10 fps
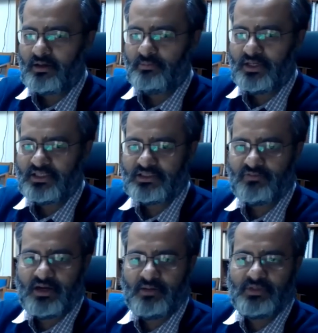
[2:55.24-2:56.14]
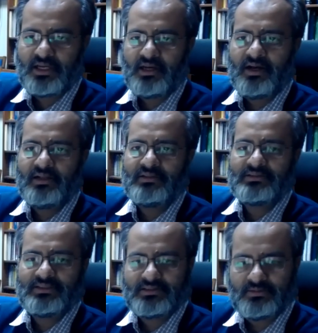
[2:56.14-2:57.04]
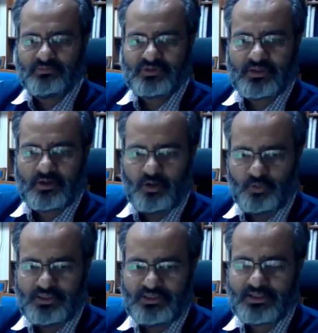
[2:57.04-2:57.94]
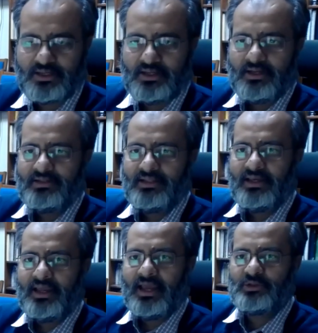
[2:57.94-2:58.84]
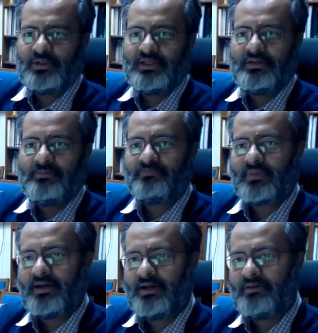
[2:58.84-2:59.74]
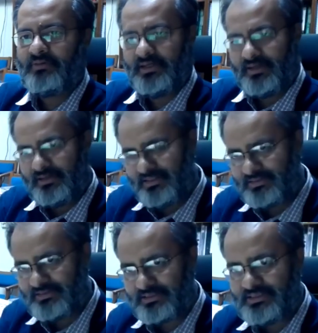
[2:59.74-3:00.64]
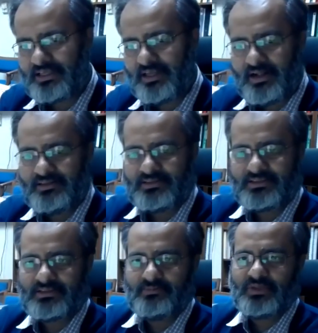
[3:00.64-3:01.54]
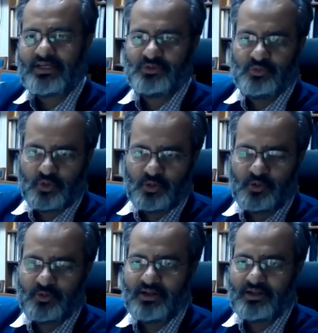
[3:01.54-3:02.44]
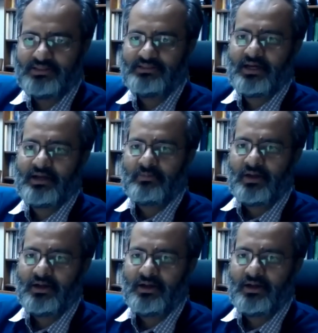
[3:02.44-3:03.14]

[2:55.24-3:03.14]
British developed the canal systems colonies, they actually treated these canal systems, as you would know, these are